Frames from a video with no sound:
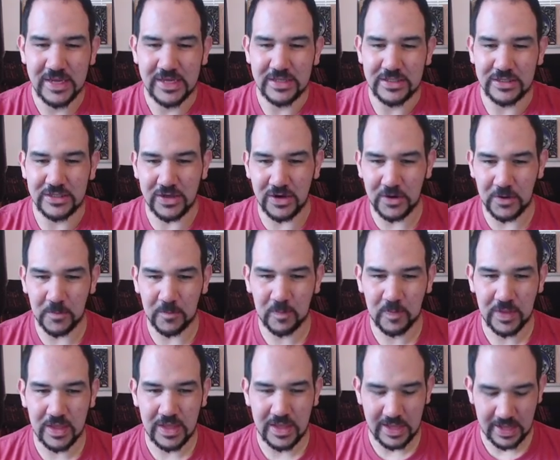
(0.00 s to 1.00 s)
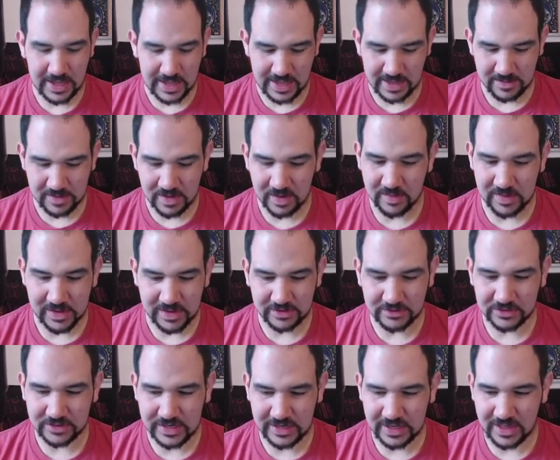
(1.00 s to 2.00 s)
So it'll be
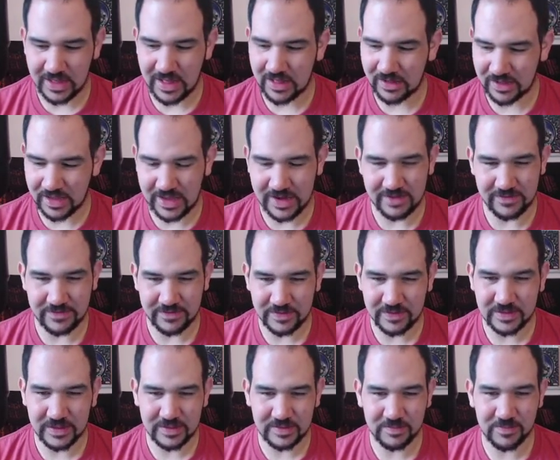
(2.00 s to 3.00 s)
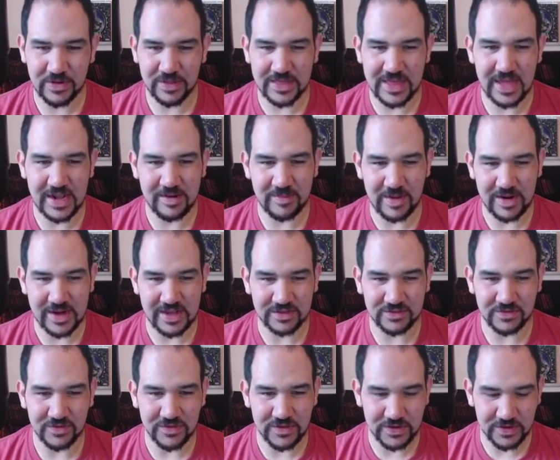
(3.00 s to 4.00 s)
interesting. I'll kind of put that in my
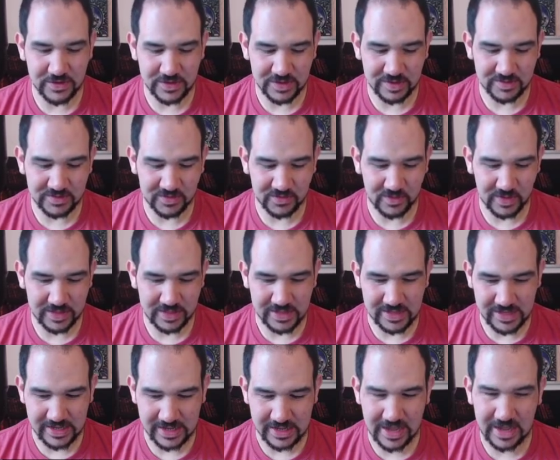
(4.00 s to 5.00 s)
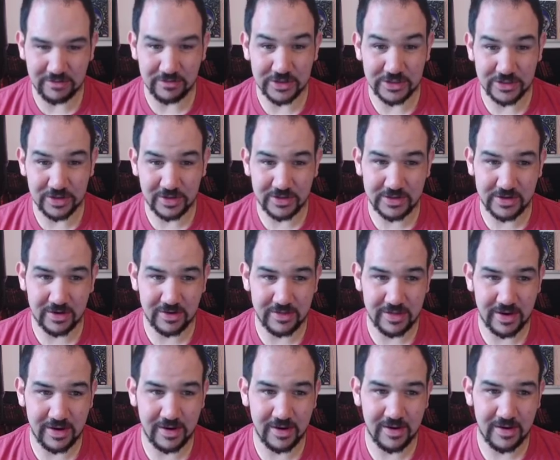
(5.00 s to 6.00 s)
next review in terms of what the end results are
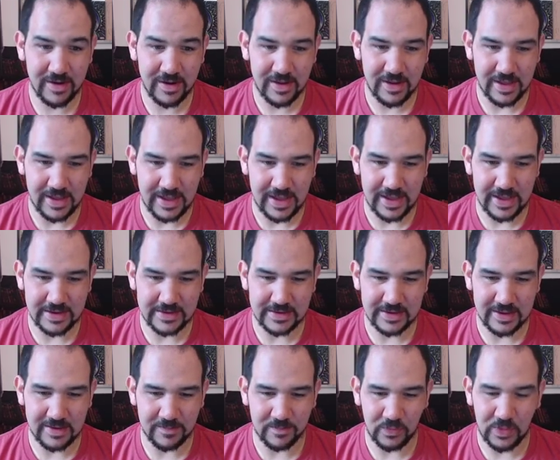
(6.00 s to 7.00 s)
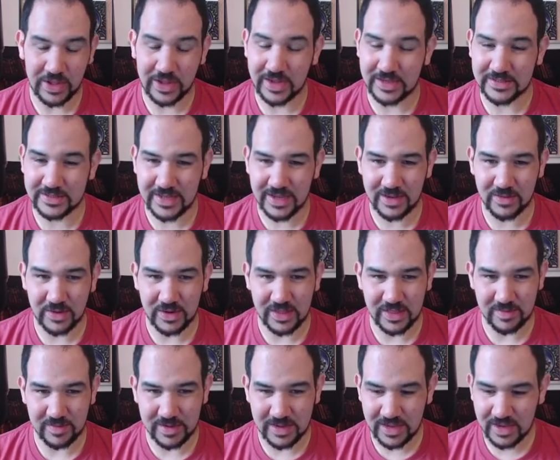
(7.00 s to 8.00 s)
there. And like I said
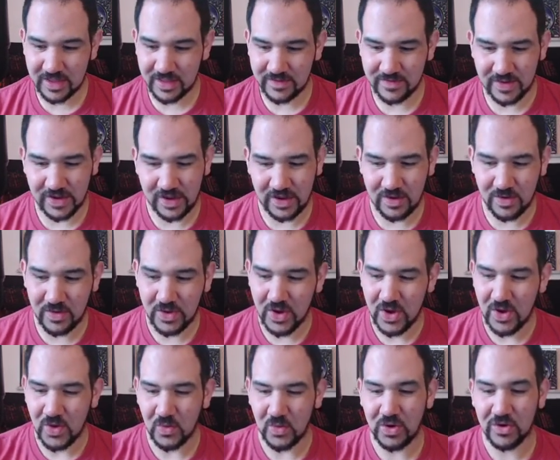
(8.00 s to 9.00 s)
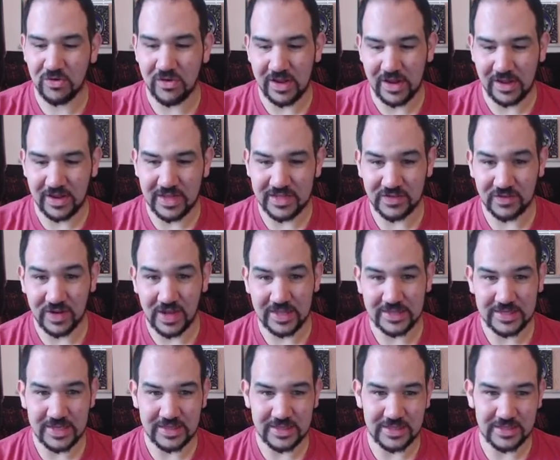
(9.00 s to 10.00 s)
in the beginning of the video, we're creating lots of
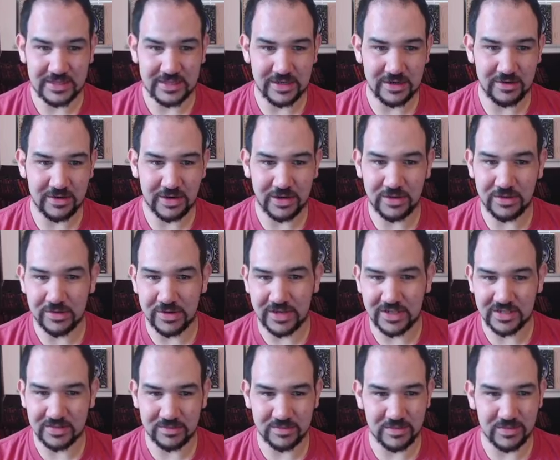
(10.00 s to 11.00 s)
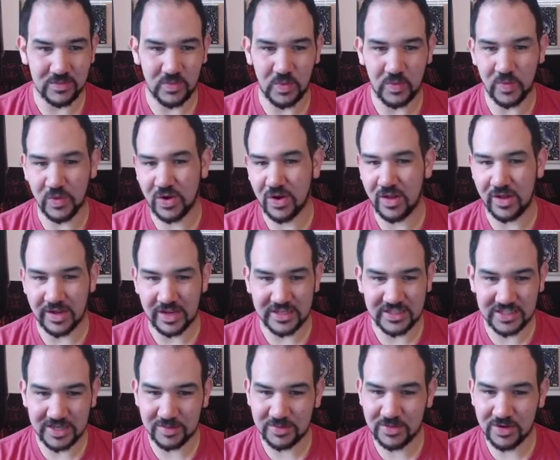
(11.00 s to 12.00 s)
content this year, including some what we're calling a
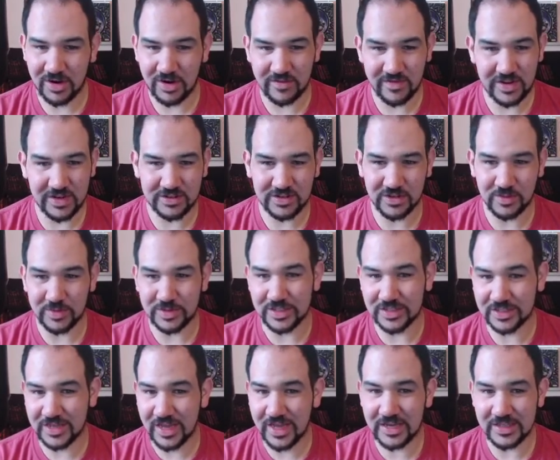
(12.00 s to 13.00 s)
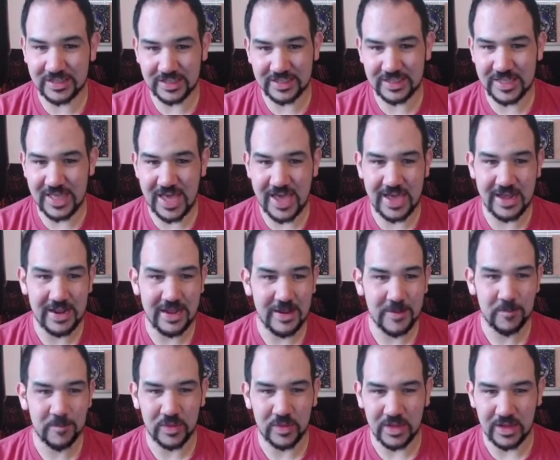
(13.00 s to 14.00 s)
jumpstart adventure, which is kind of just that,
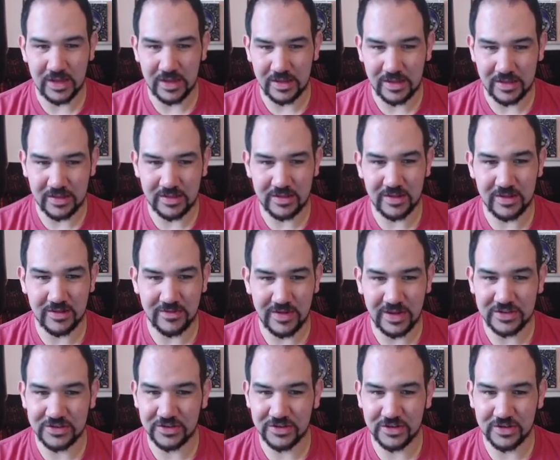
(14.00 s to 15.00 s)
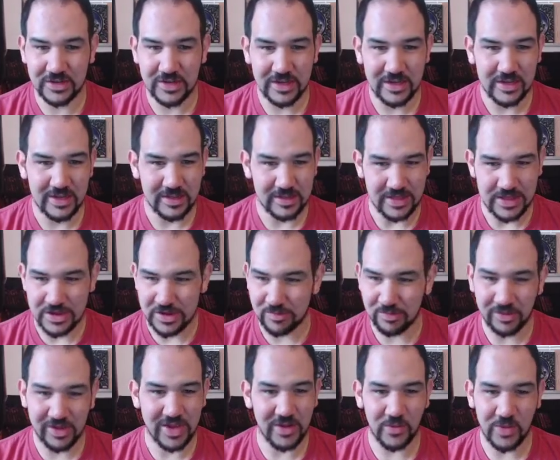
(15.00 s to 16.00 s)
a little adventure that you can
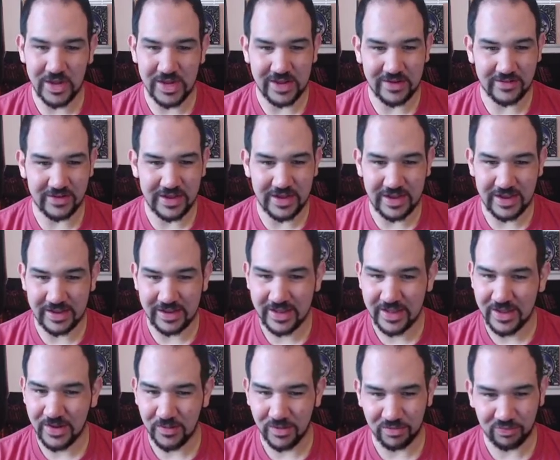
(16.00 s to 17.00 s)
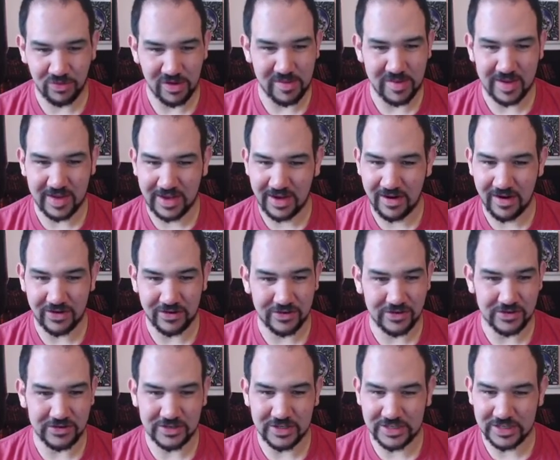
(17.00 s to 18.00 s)
play in one evening with pre-made
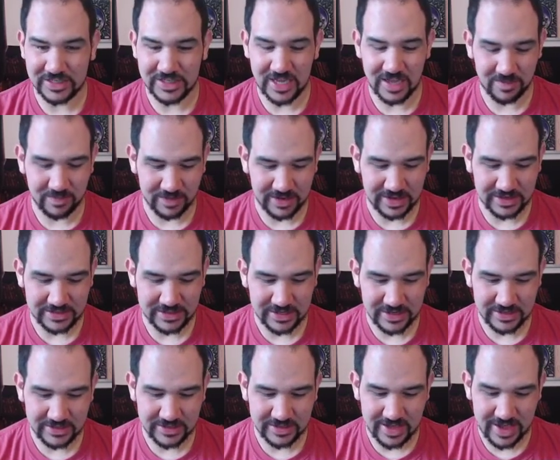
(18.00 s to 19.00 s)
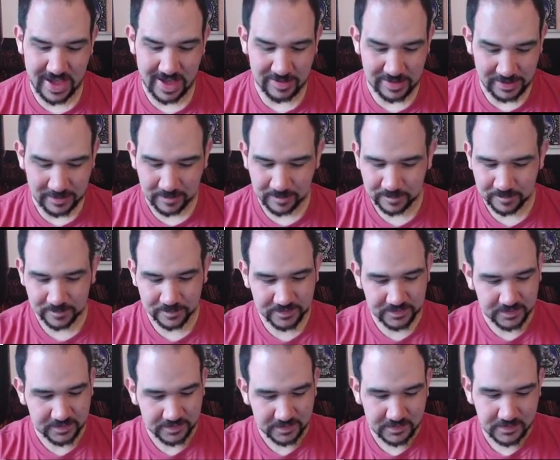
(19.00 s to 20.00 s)
characters to just help get you into the hobby.
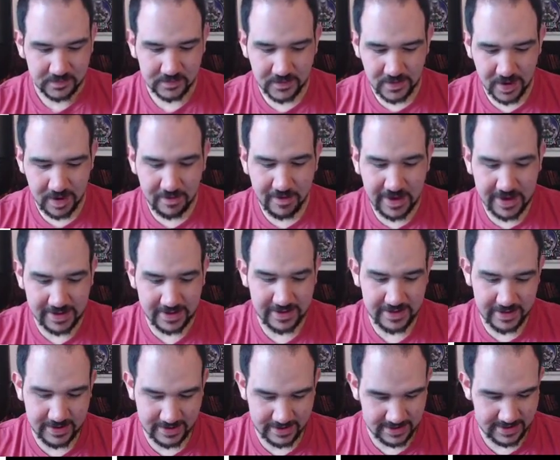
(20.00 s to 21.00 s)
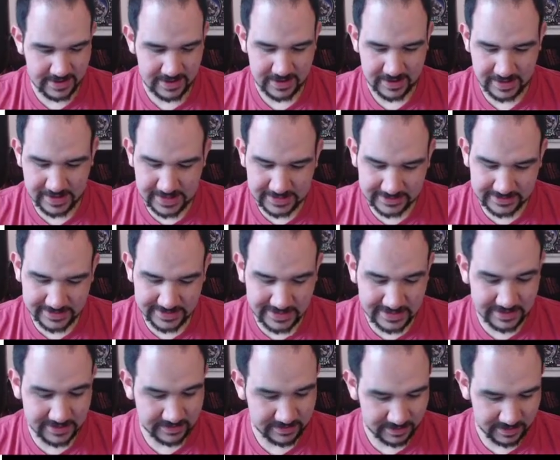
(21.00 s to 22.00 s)
All right,
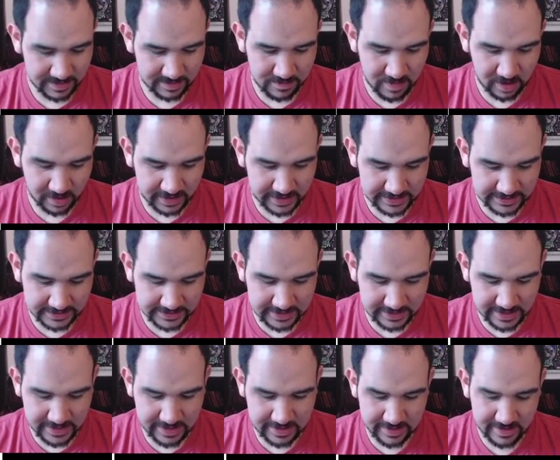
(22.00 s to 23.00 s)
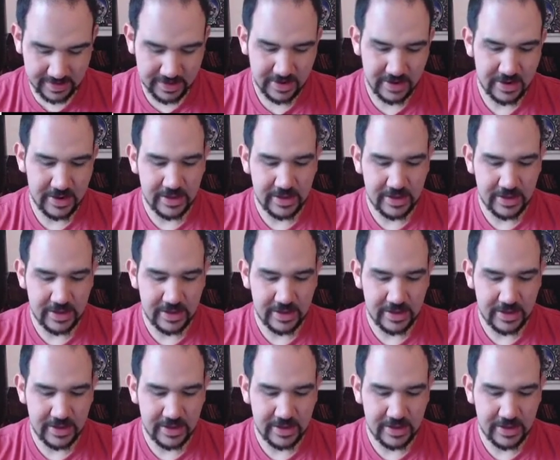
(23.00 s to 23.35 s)
lastly, a little marketing slick here.